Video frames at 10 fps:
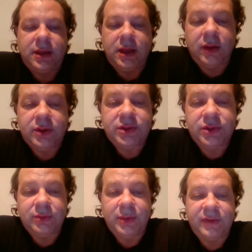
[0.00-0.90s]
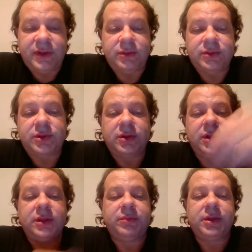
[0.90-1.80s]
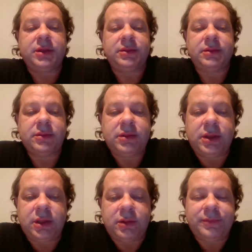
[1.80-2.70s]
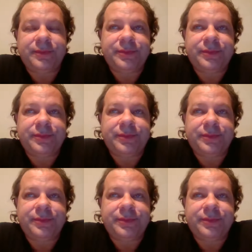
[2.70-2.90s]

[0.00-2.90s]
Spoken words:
And I usually do my videos early, but, you know,